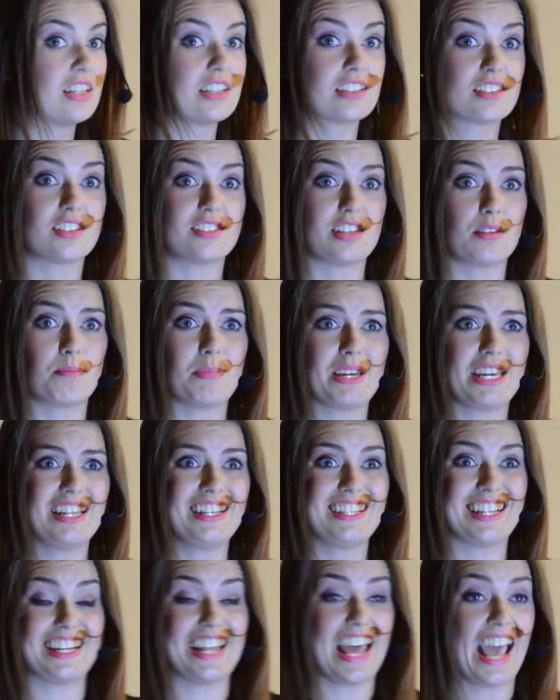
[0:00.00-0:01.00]
Does it mean
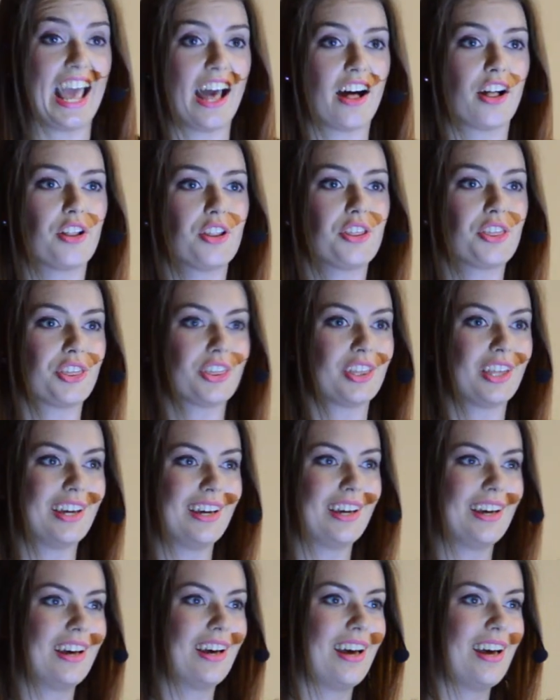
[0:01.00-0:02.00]
that health,
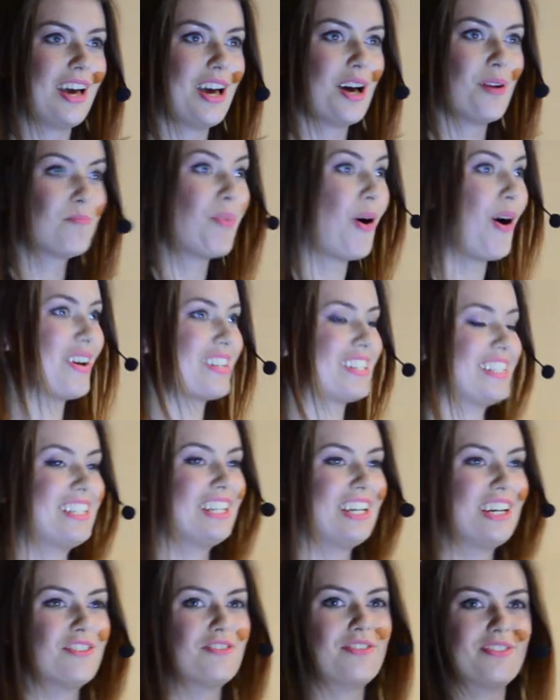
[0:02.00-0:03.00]

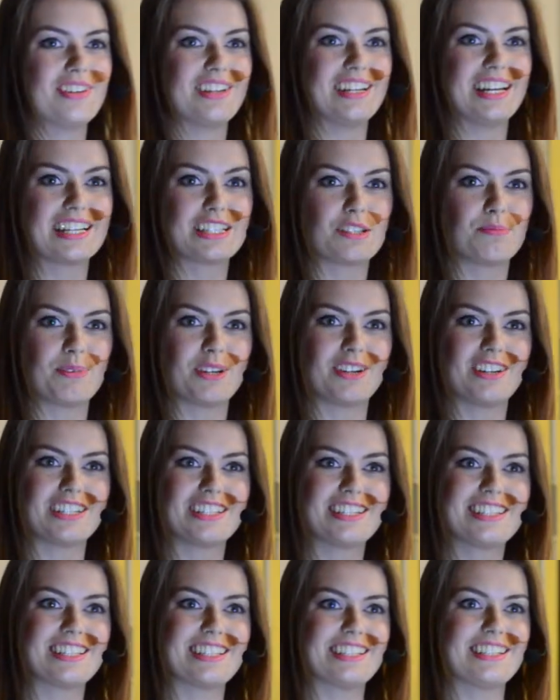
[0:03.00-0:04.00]
positive
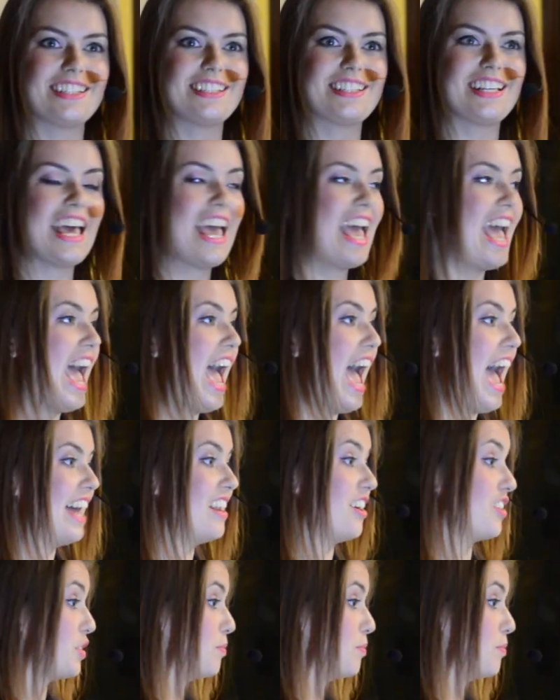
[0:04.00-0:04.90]
experiences, and our